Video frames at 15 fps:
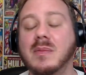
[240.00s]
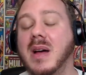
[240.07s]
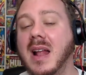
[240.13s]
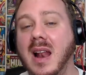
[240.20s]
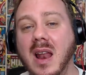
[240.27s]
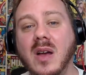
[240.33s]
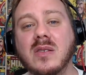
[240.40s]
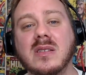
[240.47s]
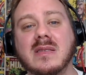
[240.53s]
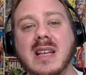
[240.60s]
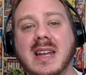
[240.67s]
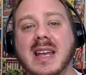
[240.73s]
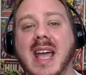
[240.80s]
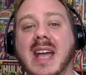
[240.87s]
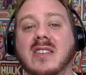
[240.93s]
and loads of
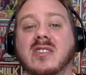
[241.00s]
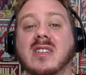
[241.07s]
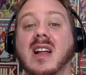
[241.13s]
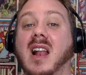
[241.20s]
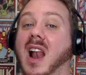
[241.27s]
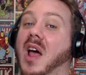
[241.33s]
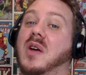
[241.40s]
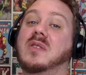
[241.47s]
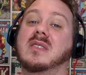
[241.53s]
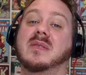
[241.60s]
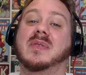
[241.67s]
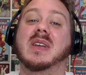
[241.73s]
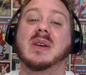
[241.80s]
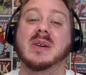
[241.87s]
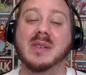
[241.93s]
dedication and loads of
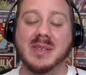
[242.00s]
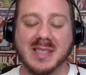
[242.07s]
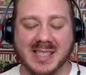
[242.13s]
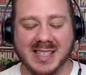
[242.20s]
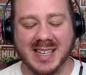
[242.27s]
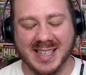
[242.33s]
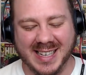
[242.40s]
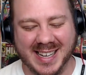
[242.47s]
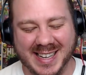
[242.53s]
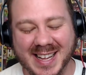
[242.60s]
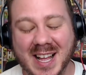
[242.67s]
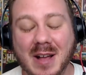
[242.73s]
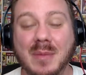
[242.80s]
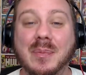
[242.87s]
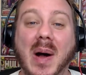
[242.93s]
views.
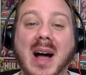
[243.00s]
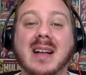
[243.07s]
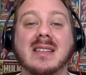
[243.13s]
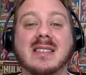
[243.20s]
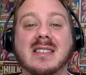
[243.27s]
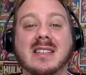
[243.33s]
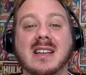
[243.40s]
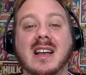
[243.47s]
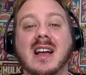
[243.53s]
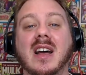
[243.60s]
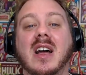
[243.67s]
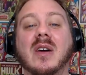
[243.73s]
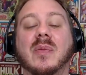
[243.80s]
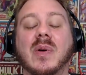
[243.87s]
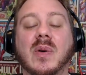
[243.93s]
But
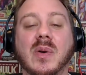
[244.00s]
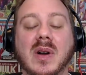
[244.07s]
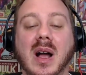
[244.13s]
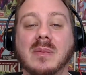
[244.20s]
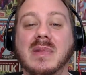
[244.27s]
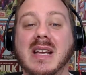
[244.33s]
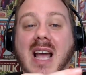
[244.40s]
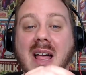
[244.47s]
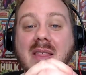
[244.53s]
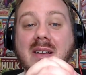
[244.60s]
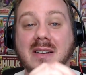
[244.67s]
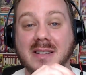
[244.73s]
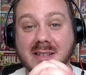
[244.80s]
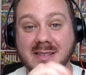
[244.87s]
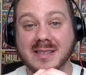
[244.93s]
if we all come
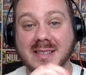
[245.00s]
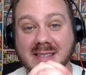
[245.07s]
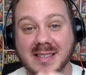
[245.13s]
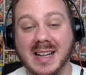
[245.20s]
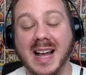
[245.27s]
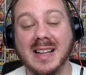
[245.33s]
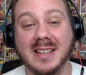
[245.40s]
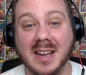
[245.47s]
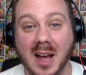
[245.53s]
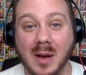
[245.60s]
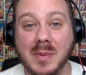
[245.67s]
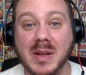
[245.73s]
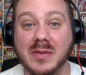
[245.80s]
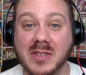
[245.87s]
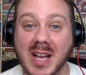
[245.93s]
together as an
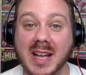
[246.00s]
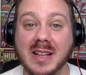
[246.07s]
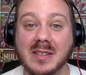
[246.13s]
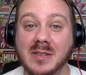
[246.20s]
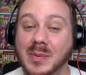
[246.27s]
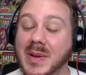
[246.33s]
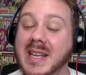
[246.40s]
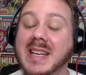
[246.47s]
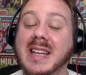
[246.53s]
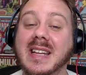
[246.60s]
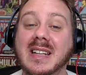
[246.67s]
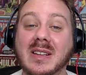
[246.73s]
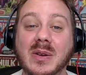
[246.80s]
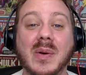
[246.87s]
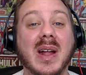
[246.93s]
army of change, we
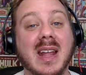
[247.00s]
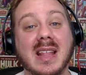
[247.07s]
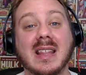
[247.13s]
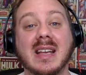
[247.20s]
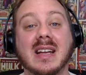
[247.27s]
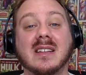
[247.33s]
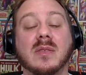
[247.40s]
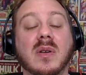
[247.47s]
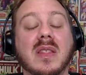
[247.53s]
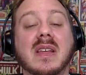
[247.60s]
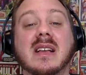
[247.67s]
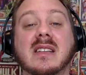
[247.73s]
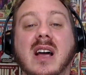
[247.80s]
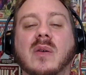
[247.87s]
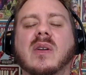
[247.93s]
can do anything. And some of the
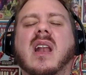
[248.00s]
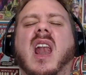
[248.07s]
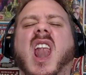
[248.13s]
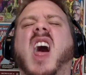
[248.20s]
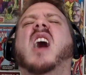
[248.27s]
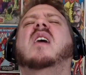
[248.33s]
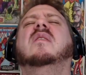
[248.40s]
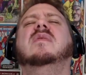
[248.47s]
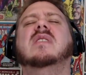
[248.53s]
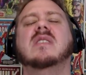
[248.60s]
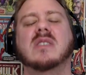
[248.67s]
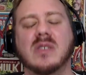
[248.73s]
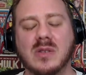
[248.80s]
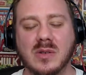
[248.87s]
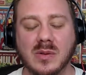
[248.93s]
things that I would love to
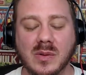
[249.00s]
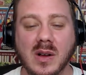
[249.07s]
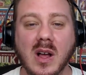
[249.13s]
do